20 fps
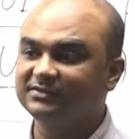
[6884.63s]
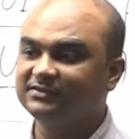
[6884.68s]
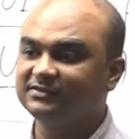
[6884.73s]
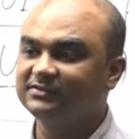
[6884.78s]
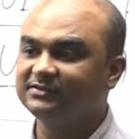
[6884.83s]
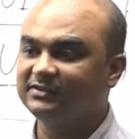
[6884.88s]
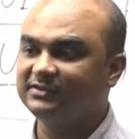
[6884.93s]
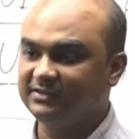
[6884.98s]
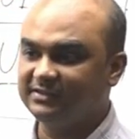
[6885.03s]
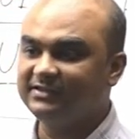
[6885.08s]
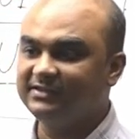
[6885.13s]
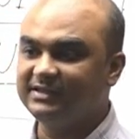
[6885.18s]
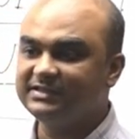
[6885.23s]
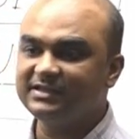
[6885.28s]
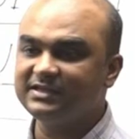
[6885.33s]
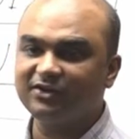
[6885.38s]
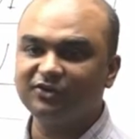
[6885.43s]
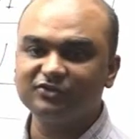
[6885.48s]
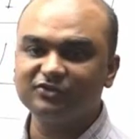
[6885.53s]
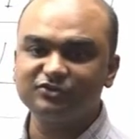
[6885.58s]
then these
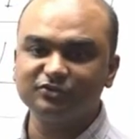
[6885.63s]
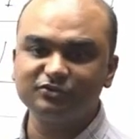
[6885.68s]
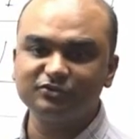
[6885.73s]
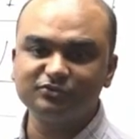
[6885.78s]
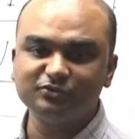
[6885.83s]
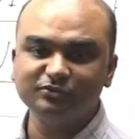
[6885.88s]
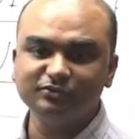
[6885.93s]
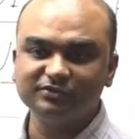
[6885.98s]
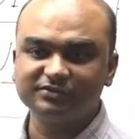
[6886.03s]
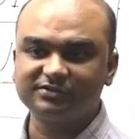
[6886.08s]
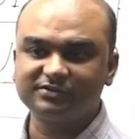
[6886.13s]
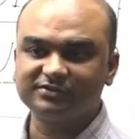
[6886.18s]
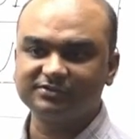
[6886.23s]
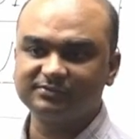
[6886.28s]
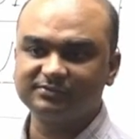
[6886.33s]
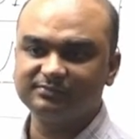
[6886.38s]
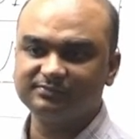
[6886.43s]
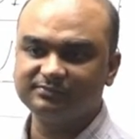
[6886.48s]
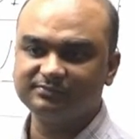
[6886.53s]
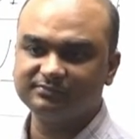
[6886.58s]
are also tools.
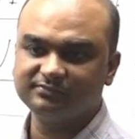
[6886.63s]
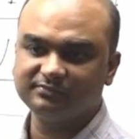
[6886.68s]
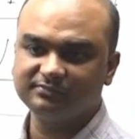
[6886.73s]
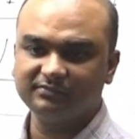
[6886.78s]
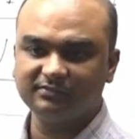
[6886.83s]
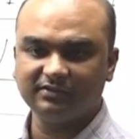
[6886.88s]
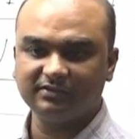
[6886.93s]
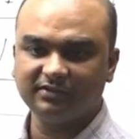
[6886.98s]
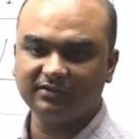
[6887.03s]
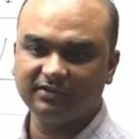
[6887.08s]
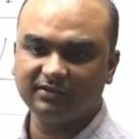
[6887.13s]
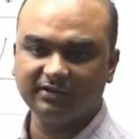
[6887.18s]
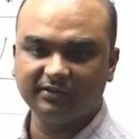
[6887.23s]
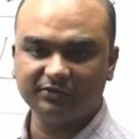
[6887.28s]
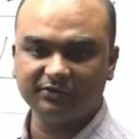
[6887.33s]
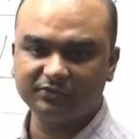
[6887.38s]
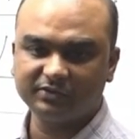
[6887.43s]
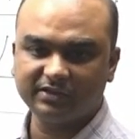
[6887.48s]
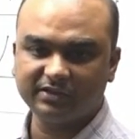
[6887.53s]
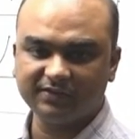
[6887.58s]
Are
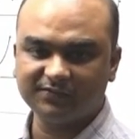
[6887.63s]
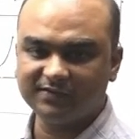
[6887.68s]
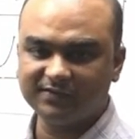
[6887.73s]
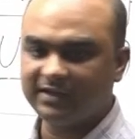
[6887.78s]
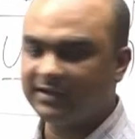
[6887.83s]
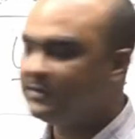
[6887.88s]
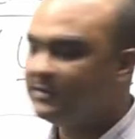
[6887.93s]
you clear with that?